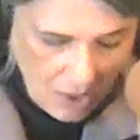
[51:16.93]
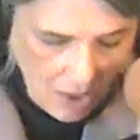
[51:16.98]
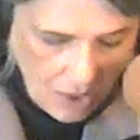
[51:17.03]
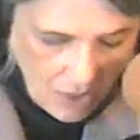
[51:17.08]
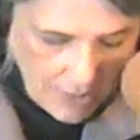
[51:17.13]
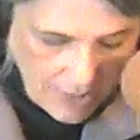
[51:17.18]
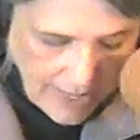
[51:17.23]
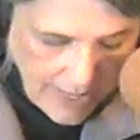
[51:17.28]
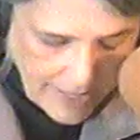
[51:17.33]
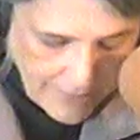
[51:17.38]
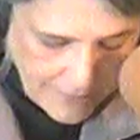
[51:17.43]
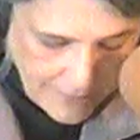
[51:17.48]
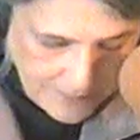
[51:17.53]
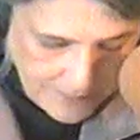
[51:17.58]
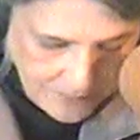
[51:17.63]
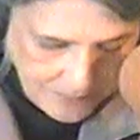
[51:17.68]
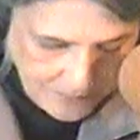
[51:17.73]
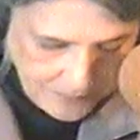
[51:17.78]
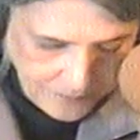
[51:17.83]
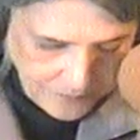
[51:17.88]
Okay.
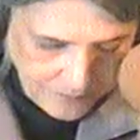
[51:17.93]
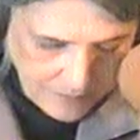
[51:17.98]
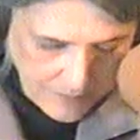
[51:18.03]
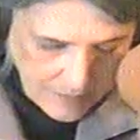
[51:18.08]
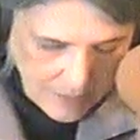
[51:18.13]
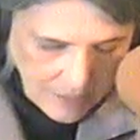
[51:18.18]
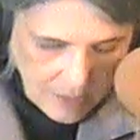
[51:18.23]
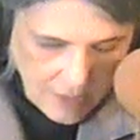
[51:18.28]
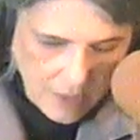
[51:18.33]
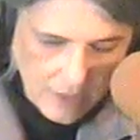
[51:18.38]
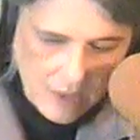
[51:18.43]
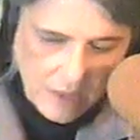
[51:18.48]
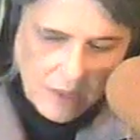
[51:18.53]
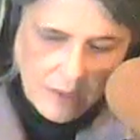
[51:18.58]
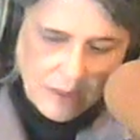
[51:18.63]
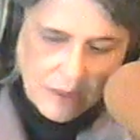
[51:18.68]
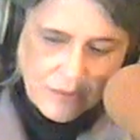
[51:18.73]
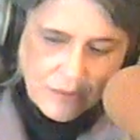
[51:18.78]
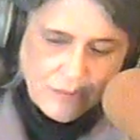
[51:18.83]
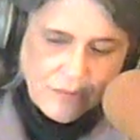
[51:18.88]

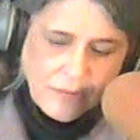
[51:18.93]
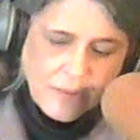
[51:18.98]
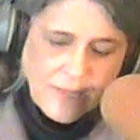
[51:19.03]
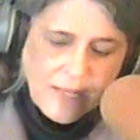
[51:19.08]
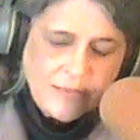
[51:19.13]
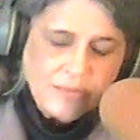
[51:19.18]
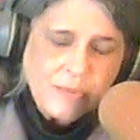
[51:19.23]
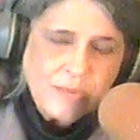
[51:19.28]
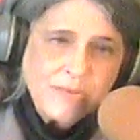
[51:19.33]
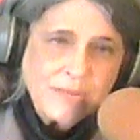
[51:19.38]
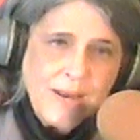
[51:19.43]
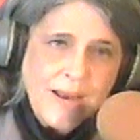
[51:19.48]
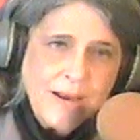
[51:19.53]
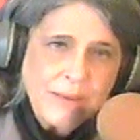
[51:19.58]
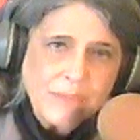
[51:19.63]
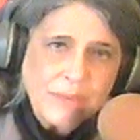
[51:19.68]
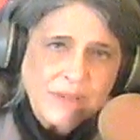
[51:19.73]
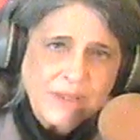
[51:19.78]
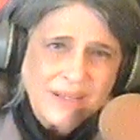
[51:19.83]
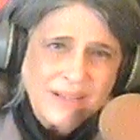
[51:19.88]
So guess what's
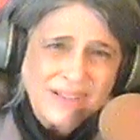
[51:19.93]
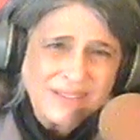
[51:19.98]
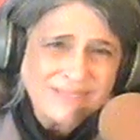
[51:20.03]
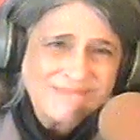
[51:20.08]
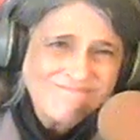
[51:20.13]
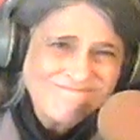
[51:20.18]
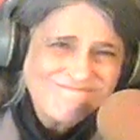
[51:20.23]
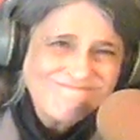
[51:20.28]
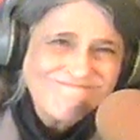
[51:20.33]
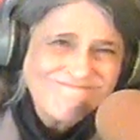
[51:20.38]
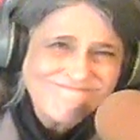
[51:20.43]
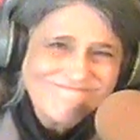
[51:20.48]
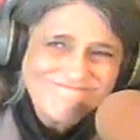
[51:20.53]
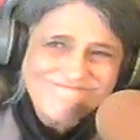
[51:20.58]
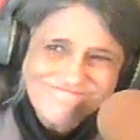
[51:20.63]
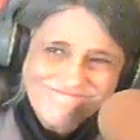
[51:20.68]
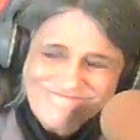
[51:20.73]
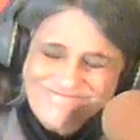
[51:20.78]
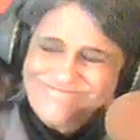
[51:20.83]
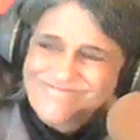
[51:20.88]
happening?
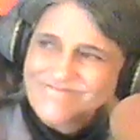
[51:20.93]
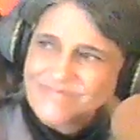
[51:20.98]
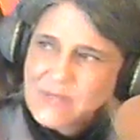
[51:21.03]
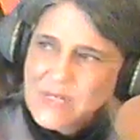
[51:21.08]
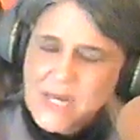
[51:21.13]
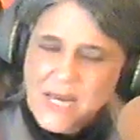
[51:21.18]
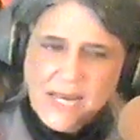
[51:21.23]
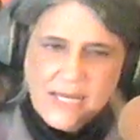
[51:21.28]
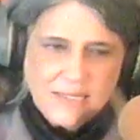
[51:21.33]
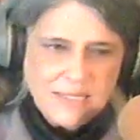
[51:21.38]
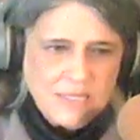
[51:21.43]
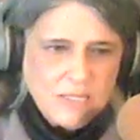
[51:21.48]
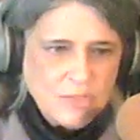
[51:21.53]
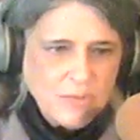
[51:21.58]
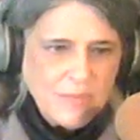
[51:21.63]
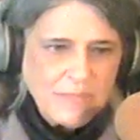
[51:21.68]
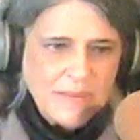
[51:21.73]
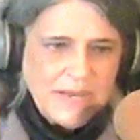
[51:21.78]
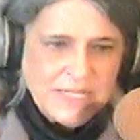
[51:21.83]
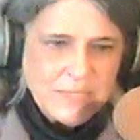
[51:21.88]
This
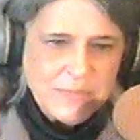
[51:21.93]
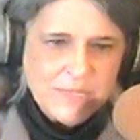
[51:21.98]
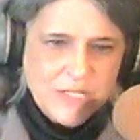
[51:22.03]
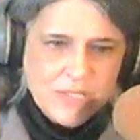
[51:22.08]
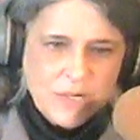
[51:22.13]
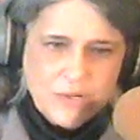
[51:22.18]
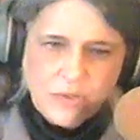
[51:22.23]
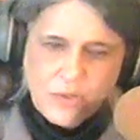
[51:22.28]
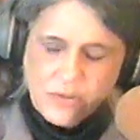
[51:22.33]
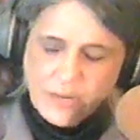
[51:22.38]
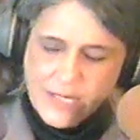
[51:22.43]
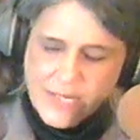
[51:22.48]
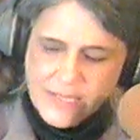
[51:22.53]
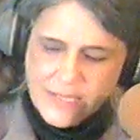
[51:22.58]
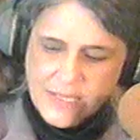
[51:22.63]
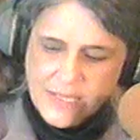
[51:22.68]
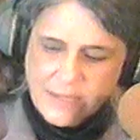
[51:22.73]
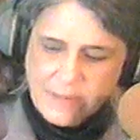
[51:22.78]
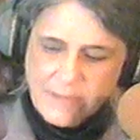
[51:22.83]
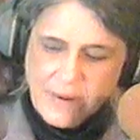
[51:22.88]
is what makes me so
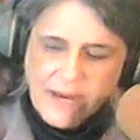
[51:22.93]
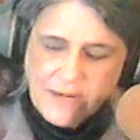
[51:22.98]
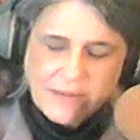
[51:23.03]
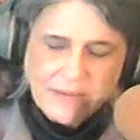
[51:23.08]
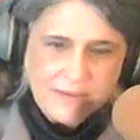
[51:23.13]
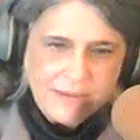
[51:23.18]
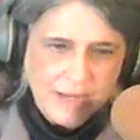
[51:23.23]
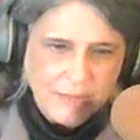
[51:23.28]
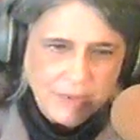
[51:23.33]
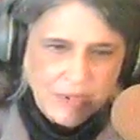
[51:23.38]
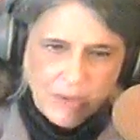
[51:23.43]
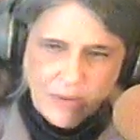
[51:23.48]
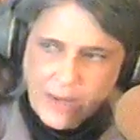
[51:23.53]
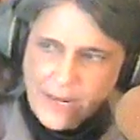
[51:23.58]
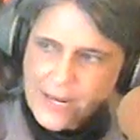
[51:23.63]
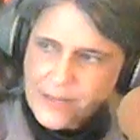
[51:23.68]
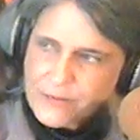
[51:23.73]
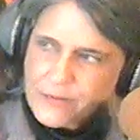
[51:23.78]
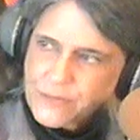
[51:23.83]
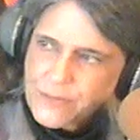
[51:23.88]
crazy about
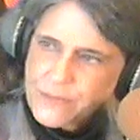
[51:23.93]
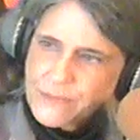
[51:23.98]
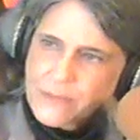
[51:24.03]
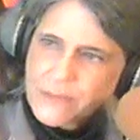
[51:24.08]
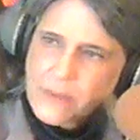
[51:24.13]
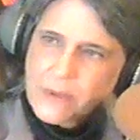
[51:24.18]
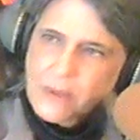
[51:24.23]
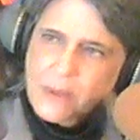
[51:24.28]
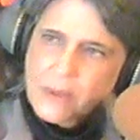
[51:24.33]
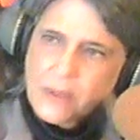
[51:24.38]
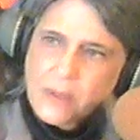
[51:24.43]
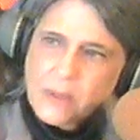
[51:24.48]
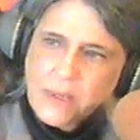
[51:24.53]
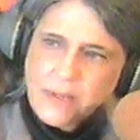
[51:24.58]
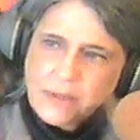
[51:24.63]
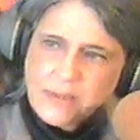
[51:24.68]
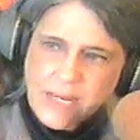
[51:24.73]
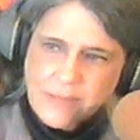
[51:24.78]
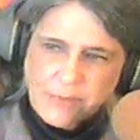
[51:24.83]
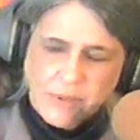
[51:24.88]
Democrats.
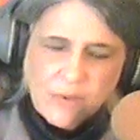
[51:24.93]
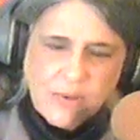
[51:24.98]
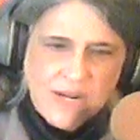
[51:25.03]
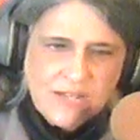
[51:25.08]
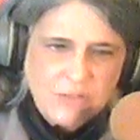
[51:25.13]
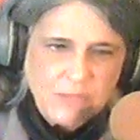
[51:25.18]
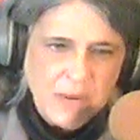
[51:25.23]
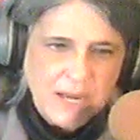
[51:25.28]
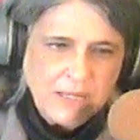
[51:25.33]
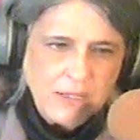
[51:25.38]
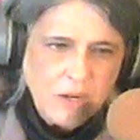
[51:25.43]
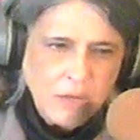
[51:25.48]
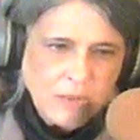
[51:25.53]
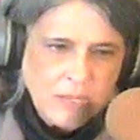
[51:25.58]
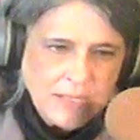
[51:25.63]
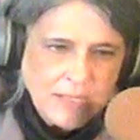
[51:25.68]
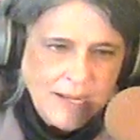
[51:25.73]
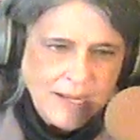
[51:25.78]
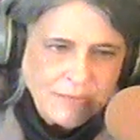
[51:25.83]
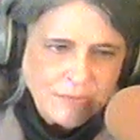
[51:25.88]
Democrats pay no
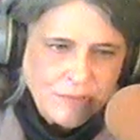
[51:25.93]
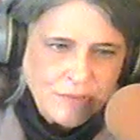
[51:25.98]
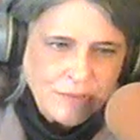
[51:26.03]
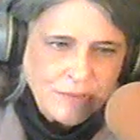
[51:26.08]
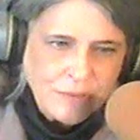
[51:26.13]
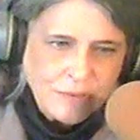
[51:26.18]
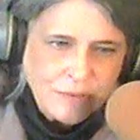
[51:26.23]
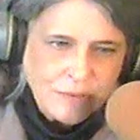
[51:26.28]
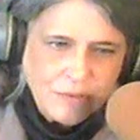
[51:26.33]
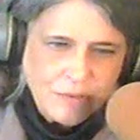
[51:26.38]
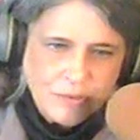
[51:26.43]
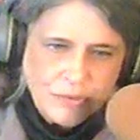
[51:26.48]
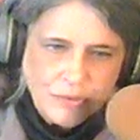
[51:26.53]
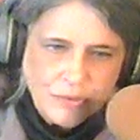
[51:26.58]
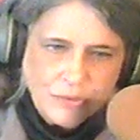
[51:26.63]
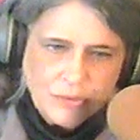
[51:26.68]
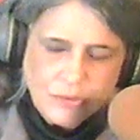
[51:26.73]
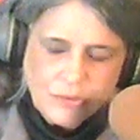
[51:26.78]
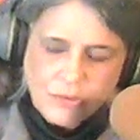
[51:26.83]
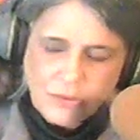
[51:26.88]
attention
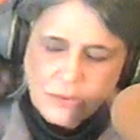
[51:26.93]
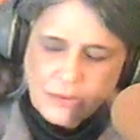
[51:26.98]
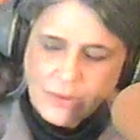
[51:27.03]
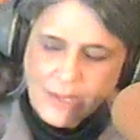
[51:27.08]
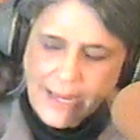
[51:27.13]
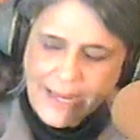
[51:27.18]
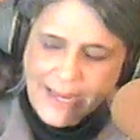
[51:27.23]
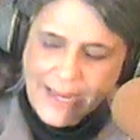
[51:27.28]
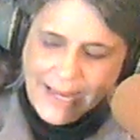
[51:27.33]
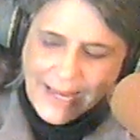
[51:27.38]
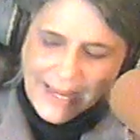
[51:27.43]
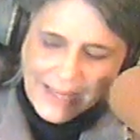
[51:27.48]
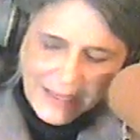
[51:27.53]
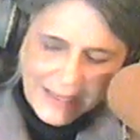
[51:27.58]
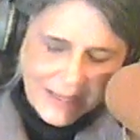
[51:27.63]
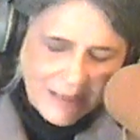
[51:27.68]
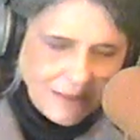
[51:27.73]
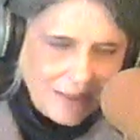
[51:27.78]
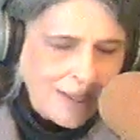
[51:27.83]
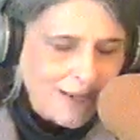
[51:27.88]
to
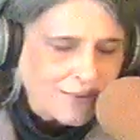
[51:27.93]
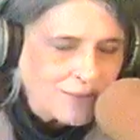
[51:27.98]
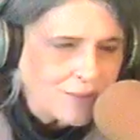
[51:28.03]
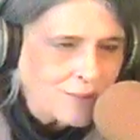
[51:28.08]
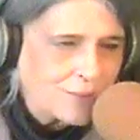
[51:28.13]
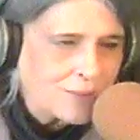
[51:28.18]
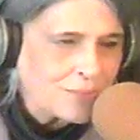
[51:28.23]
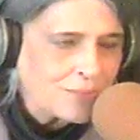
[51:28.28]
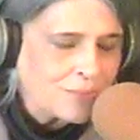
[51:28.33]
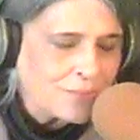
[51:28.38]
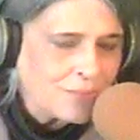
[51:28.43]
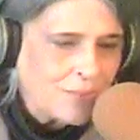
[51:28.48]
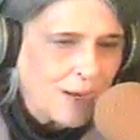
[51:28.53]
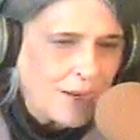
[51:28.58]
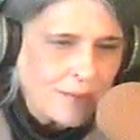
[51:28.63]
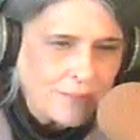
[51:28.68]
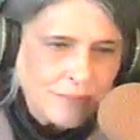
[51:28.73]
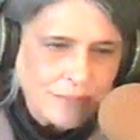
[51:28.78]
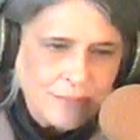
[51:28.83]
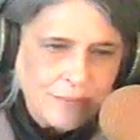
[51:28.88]
any elections
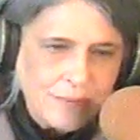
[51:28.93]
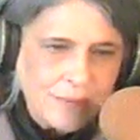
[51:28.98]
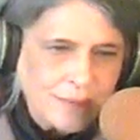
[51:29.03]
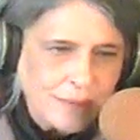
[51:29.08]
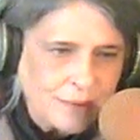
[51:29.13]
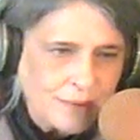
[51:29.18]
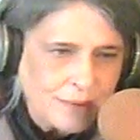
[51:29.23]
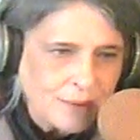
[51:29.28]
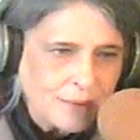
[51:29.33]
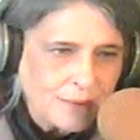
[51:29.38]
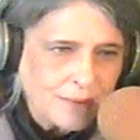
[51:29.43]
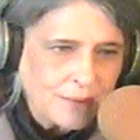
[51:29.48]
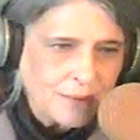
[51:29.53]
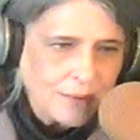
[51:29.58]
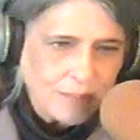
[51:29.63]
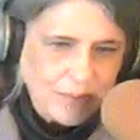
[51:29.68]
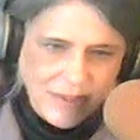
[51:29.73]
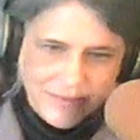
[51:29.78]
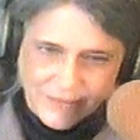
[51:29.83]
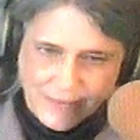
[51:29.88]
other than
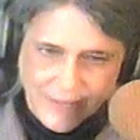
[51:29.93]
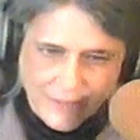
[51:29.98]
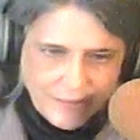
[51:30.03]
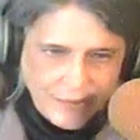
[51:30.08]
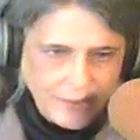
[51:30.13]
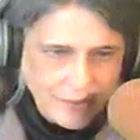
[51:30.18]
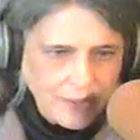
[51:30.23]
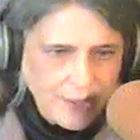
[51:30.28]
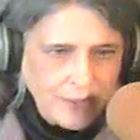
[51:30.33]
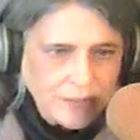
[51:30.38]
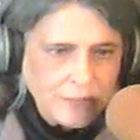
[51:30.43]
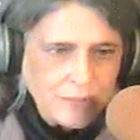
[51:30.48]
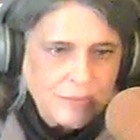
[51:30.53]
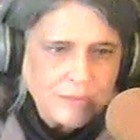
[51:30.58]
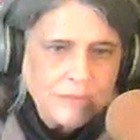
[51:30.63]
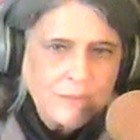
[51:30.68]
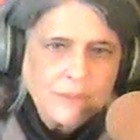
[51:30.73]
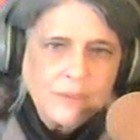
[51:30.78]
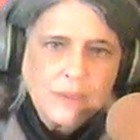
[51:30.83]
the presidential election.